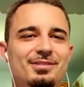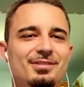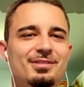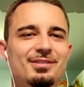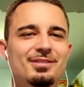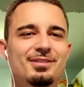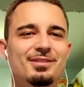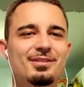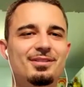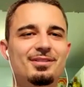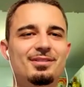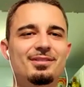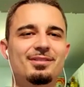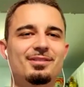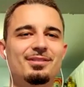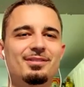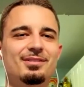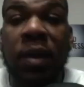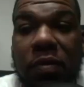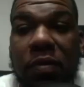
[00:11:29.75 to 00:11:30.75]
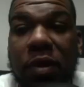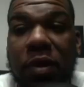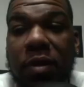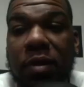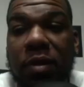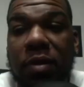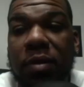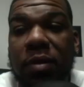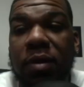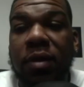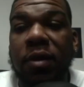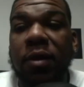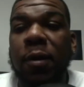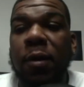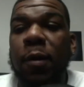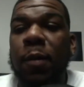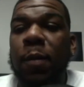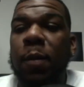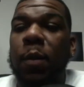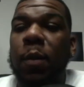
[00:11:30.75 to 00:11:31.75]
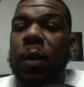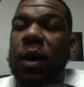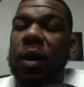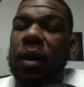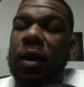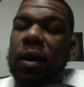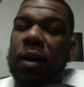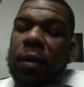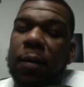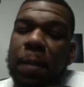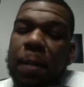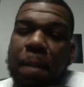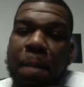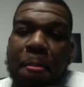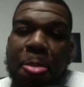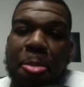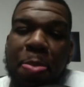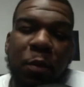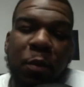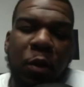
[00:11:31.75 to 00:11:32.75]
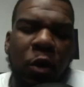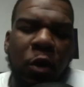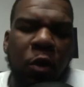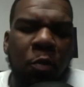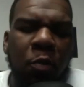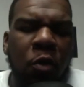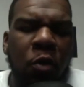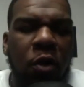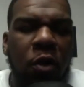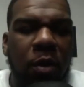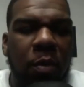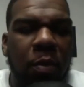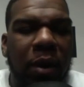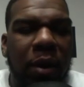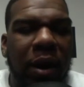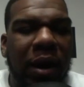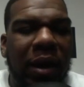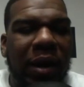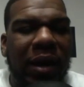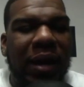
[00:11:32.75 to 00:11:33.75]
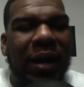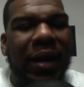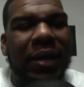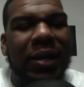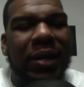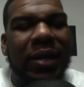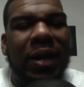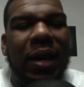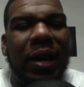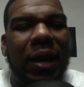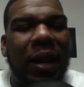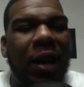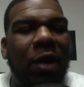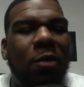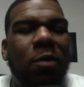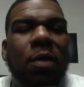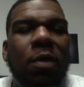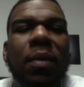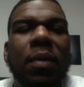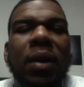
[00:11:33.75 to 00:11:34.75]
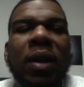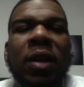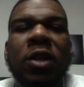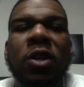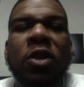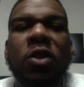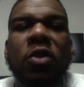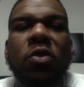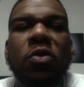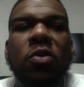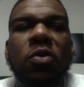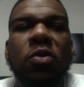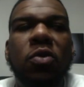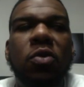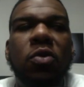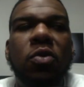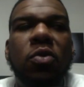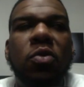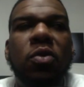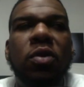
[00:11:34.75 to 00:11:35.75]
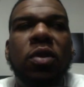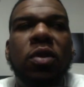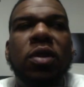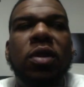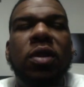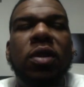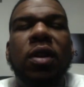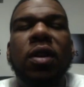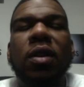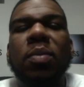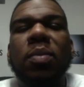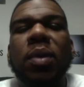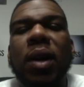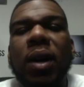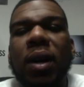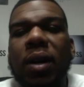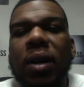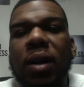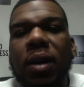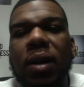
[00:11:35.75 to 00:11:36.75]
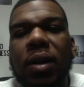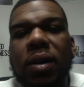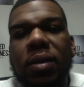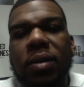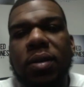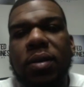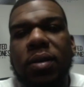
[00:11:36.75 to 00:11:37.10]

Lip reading: I'm just waiting on my stuff now. But on the podcast side, like what made you want to start a podcast?